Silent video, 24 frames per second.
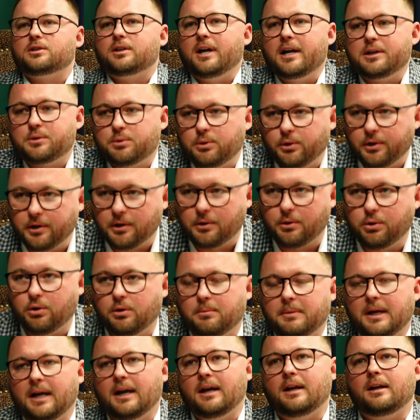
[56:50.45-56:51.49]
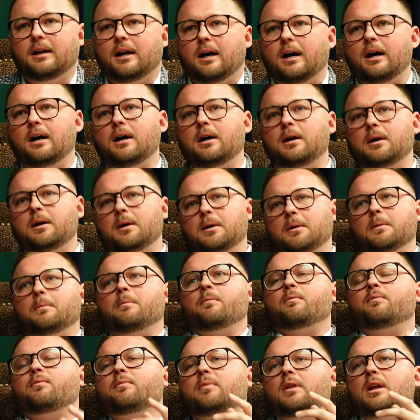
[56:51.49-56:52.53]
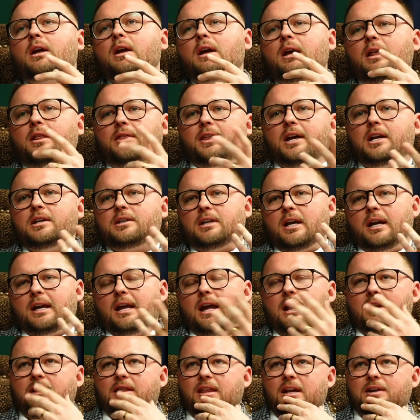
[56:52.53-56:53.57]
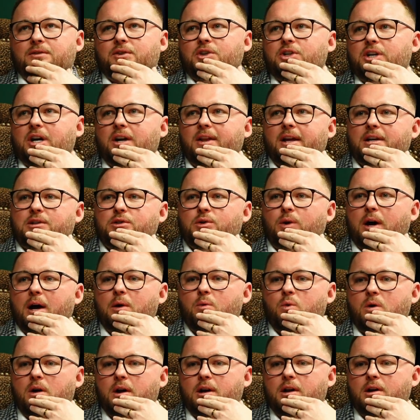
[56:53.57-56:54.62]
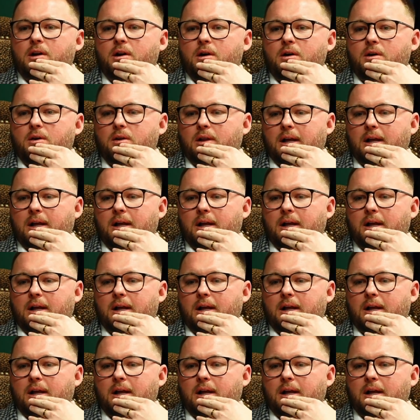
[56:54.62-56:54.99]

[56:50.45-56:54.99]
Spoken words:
So that's really cool, man. Thanks for sharing that. So I want to know,